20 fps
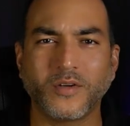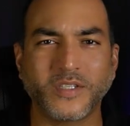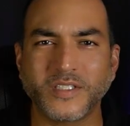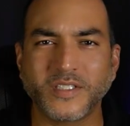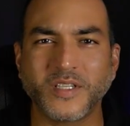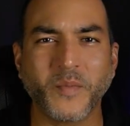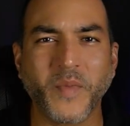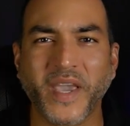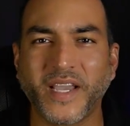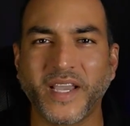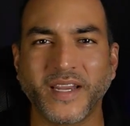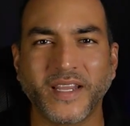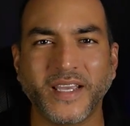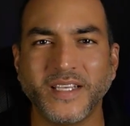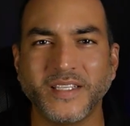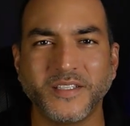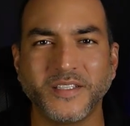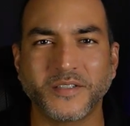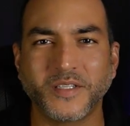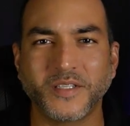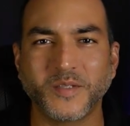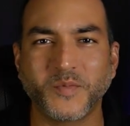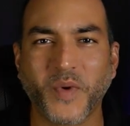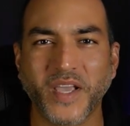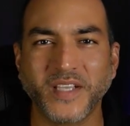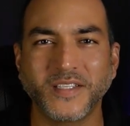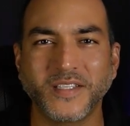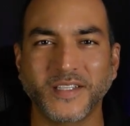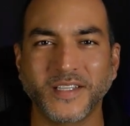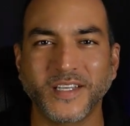Or just to make it easier, just
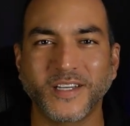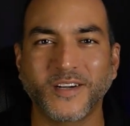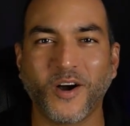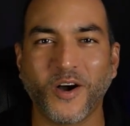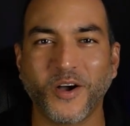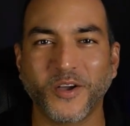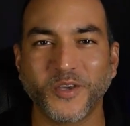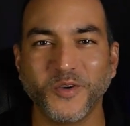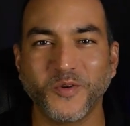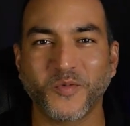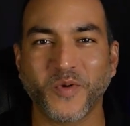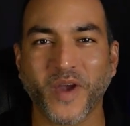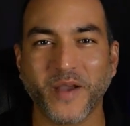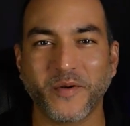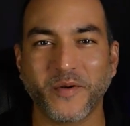basically call you,